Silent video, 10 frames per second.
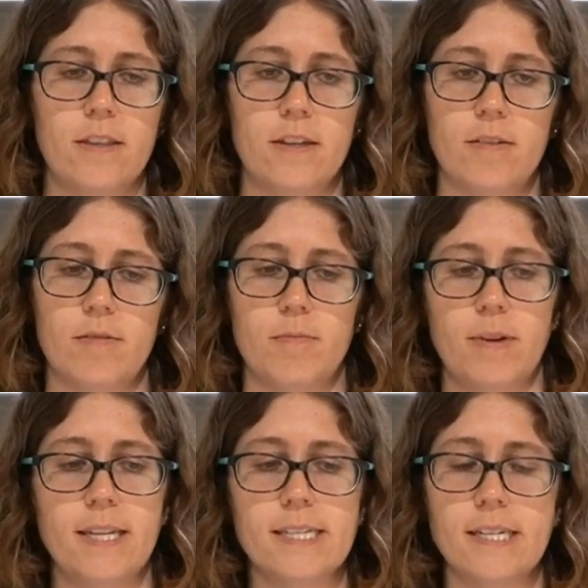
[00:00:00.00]
the
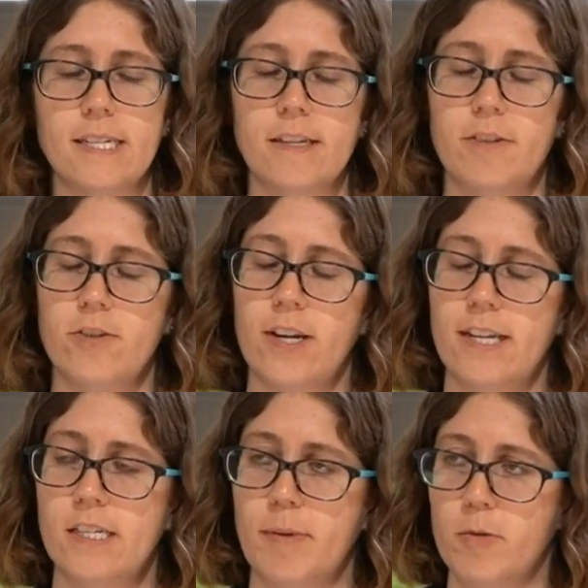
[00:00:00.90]
incidence of
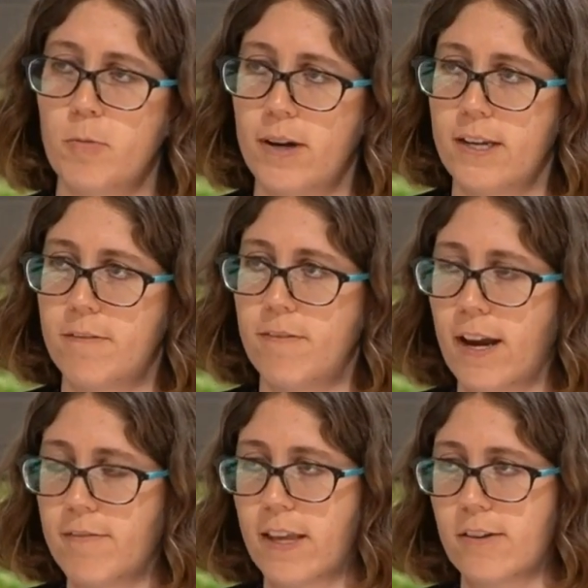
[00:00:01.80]
Duchenne is about one in
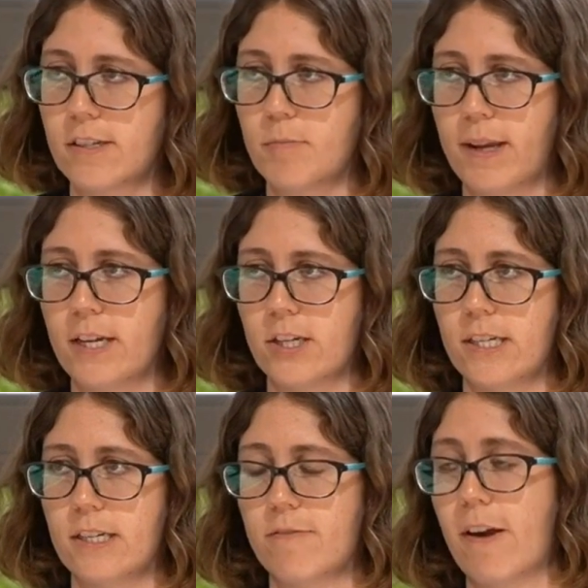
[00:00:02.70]
5,000 patients,